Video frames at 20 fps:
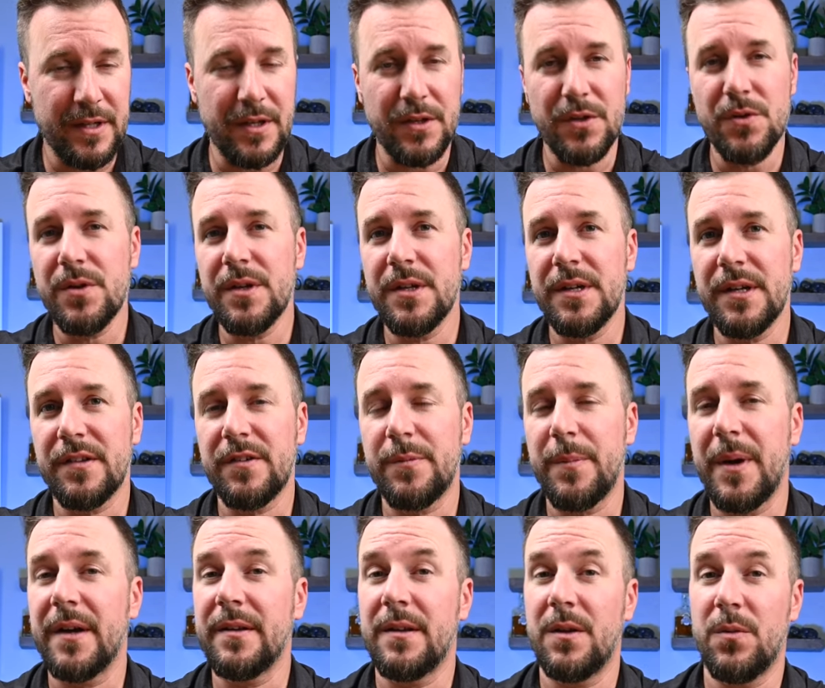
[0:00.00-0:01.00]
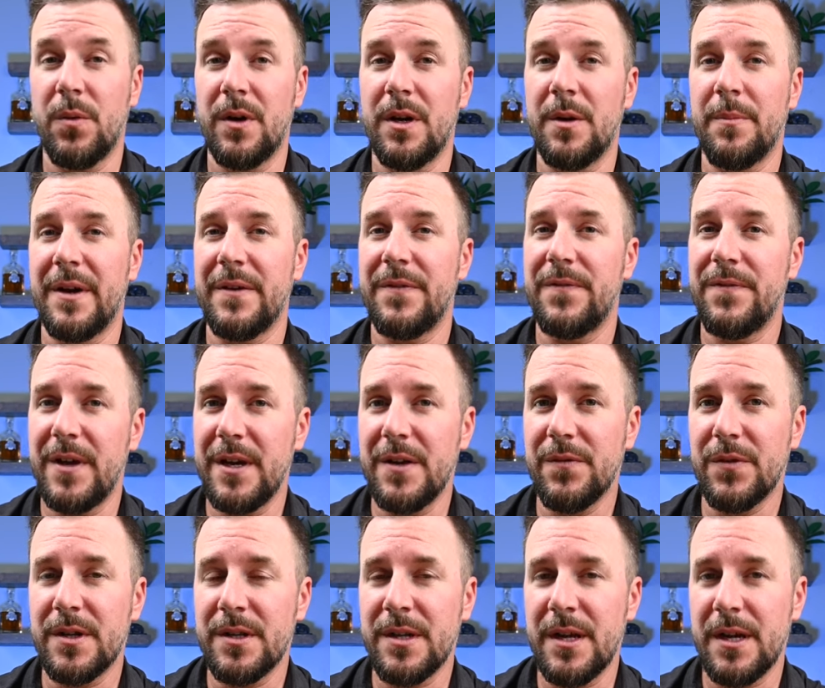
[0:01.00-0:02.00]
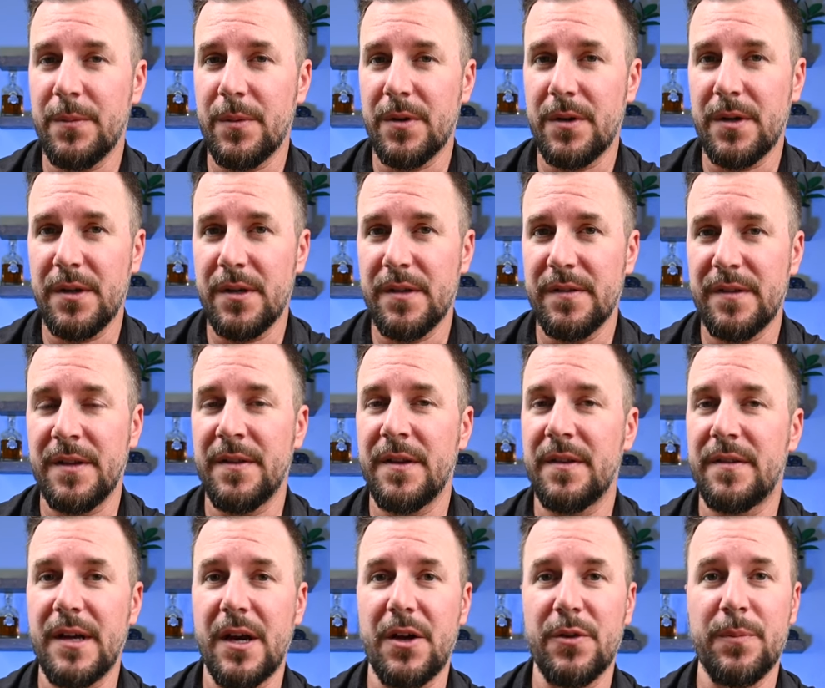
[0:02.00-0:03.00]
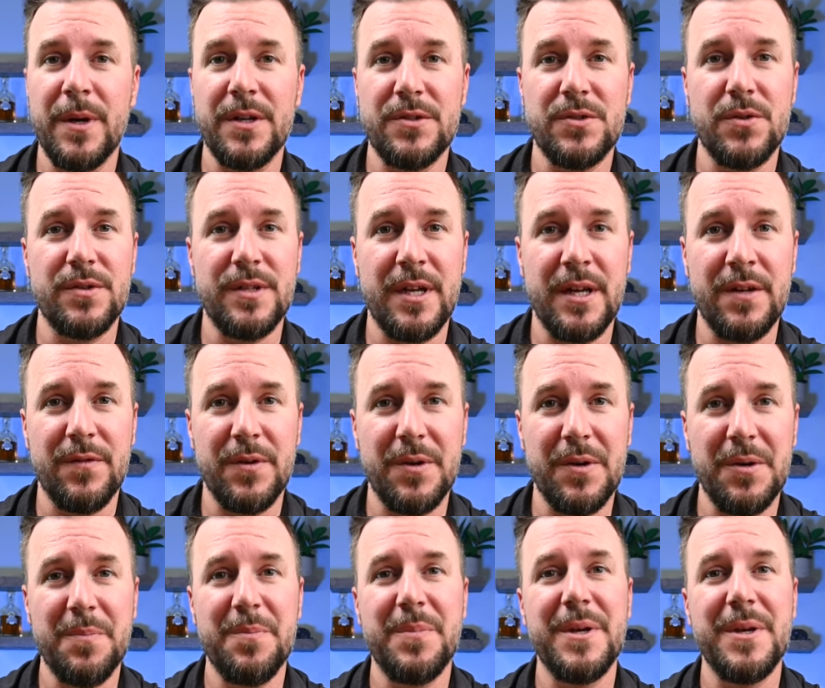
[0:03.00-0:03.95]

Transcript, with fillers: that you can expect in one of my favorite neighborhoods in the South Metro Denver,